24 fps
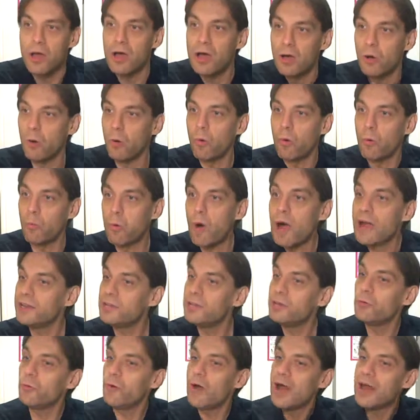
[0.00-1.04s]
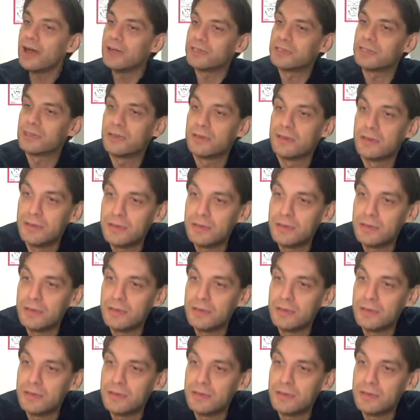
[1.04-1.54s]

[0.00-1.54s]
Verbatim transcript: Awesome. Why do you ask?